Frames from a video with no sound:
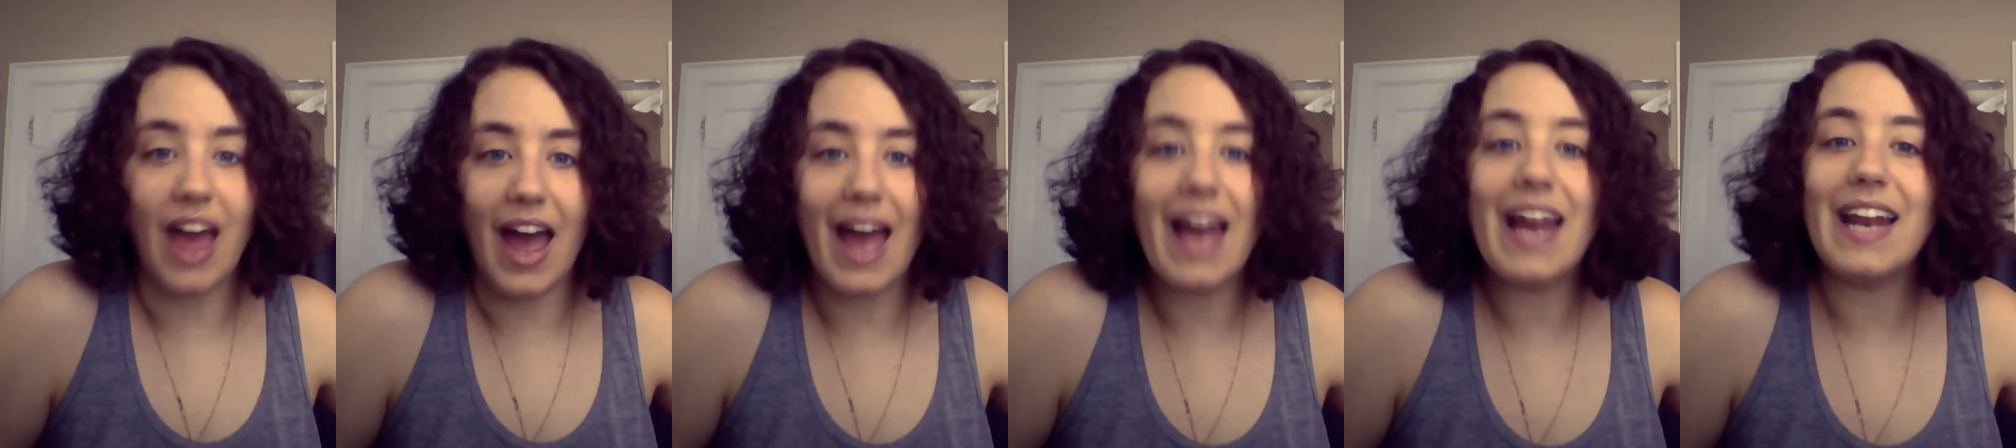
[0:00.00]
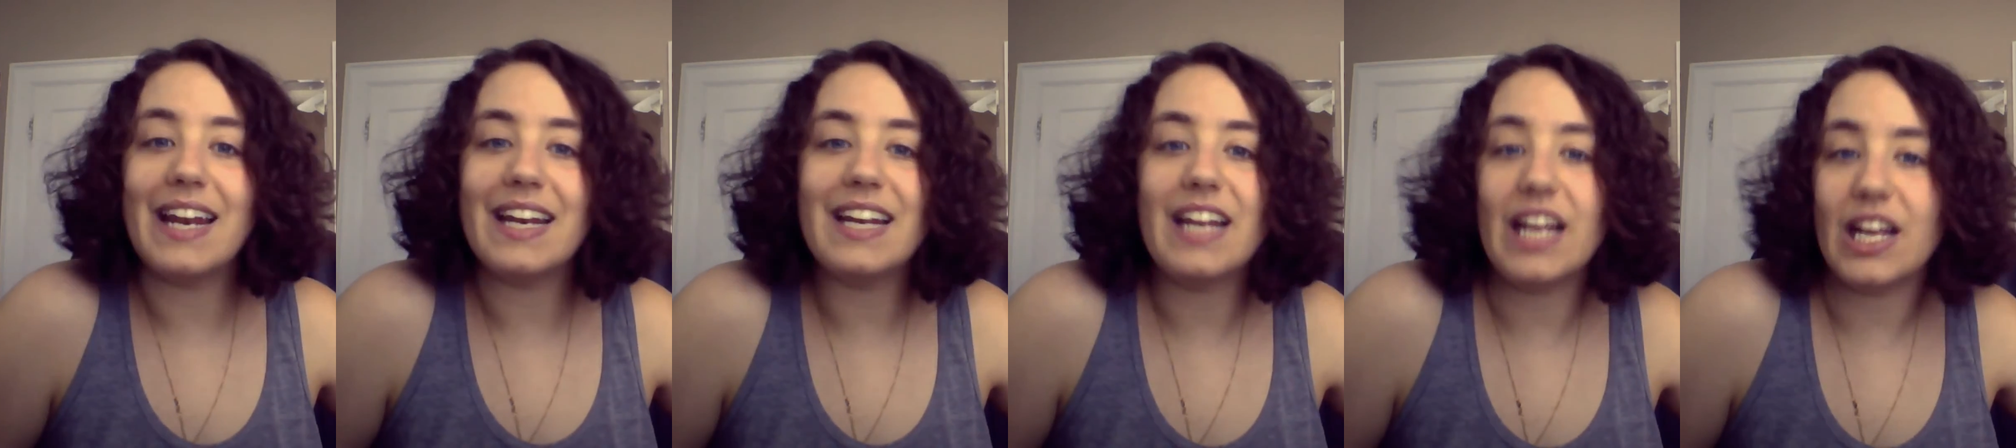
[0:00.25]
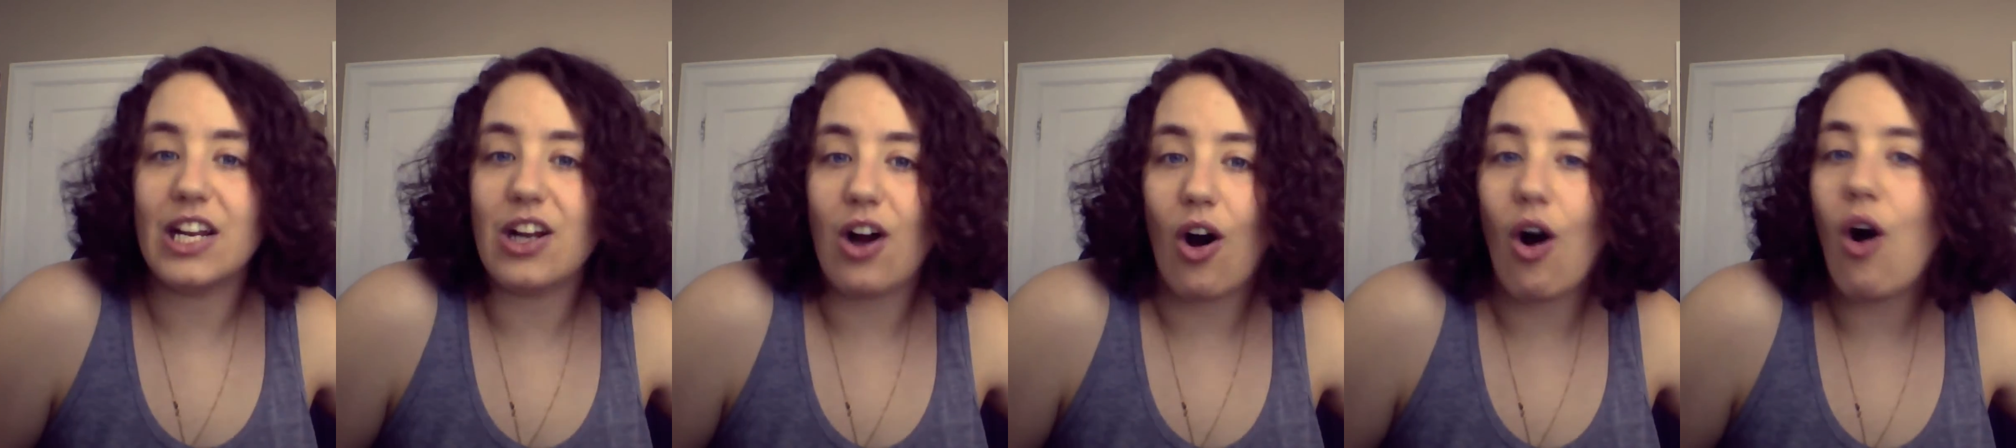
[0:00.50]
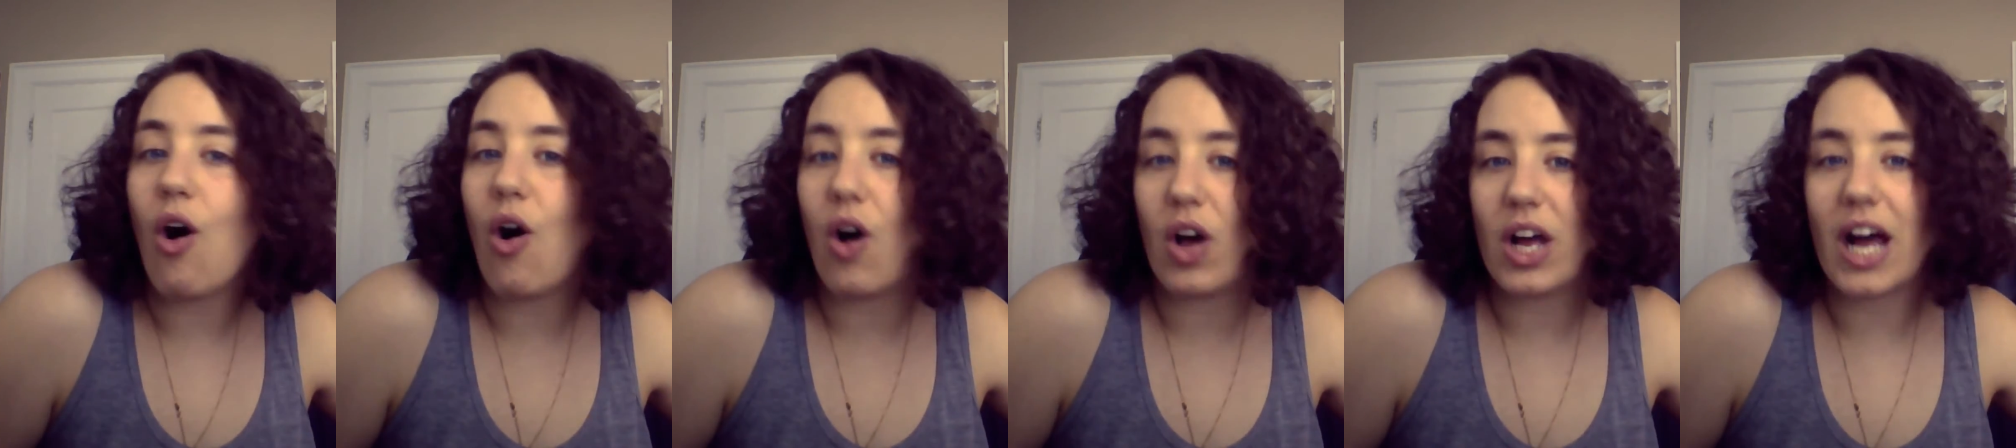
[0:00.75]
then it
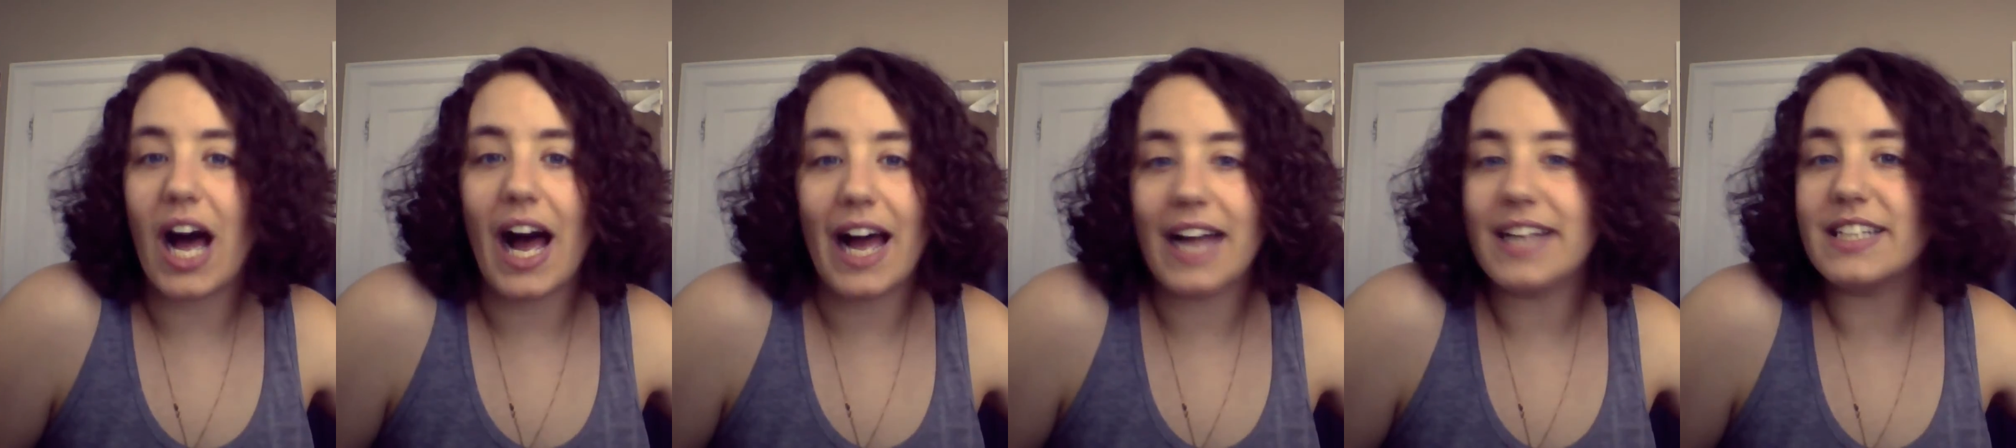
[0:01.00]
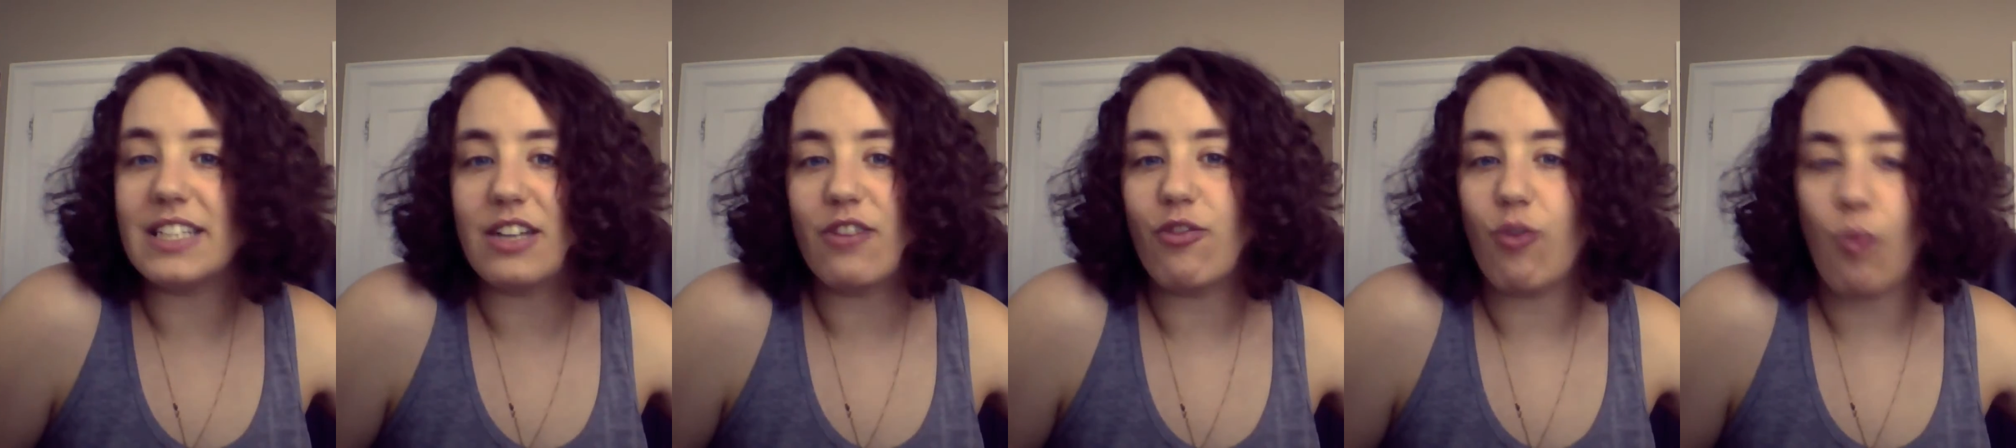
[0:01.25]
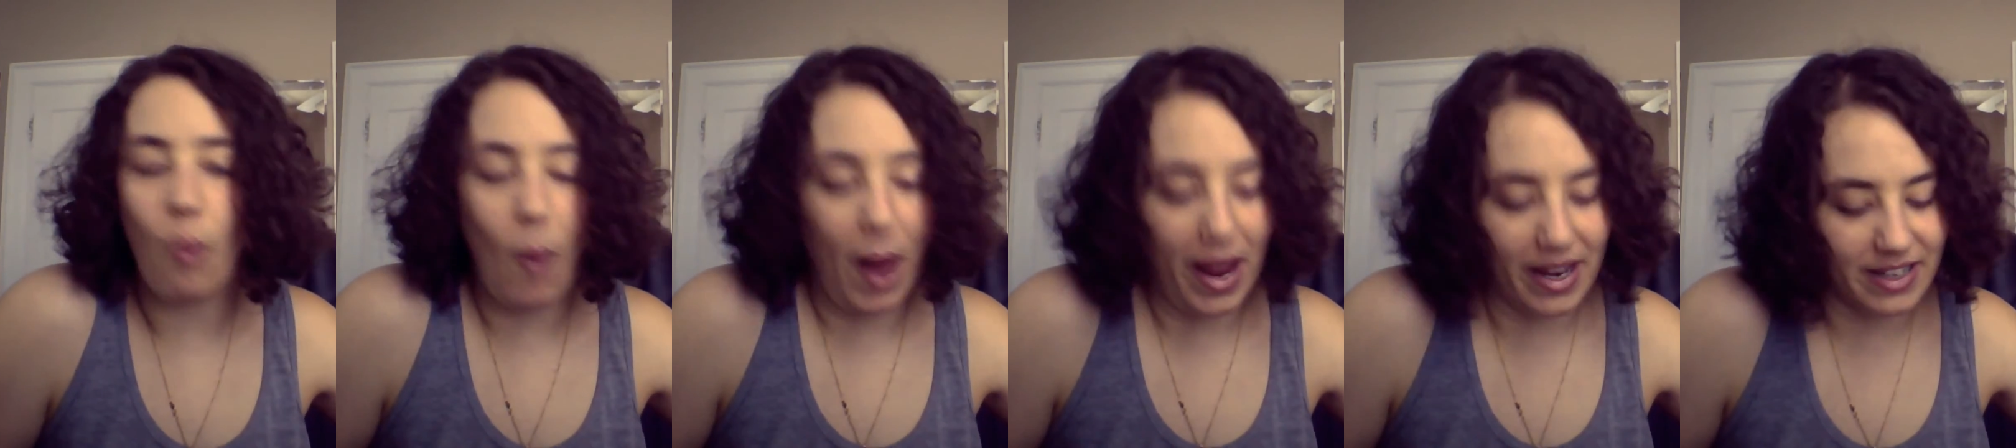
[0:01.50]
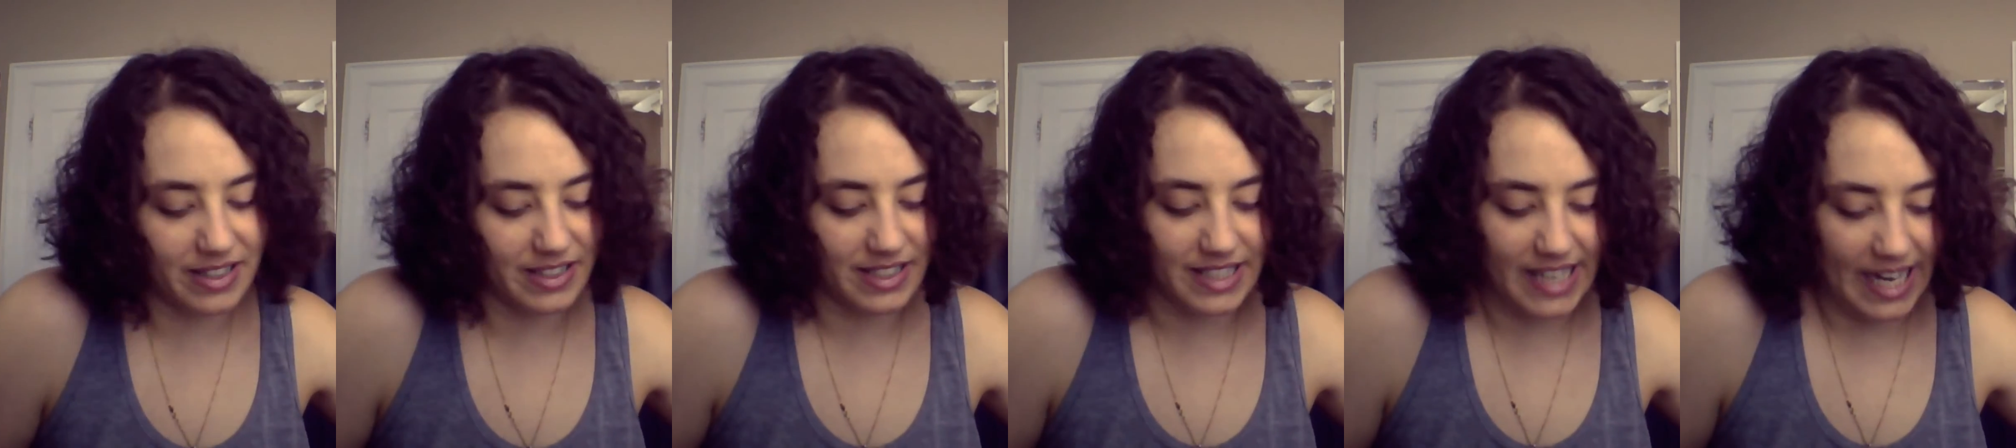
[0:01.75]
all kind of
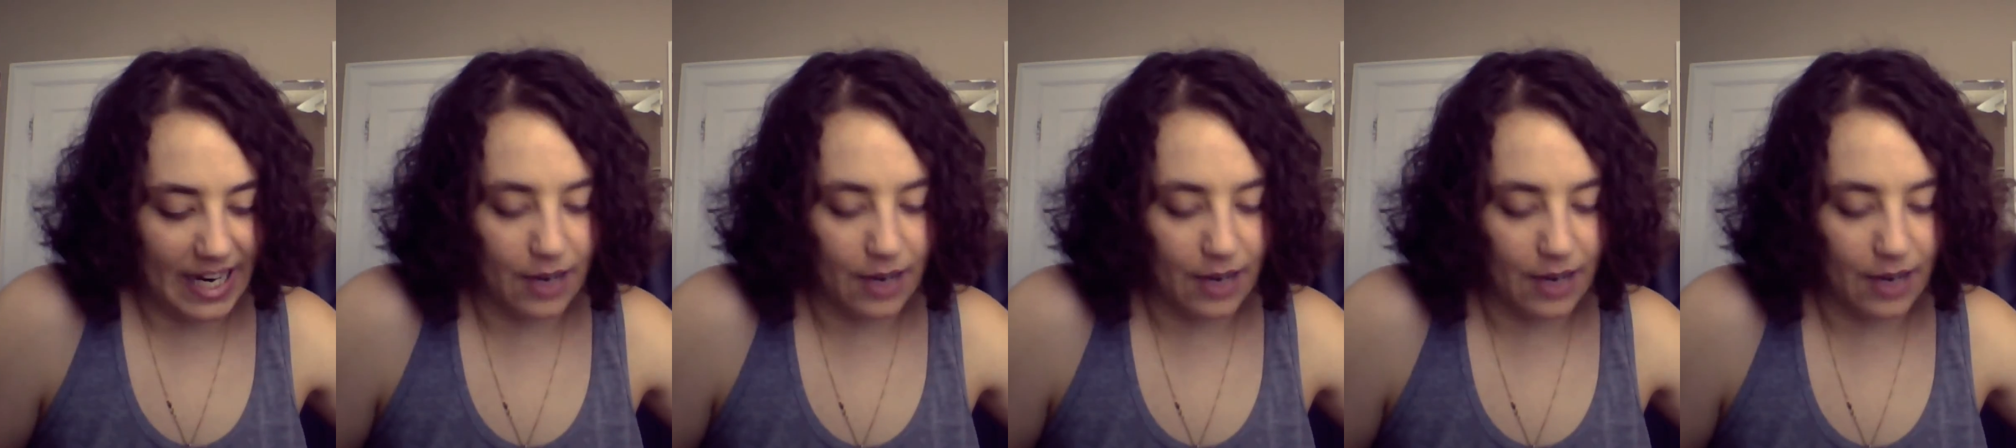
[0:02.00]
went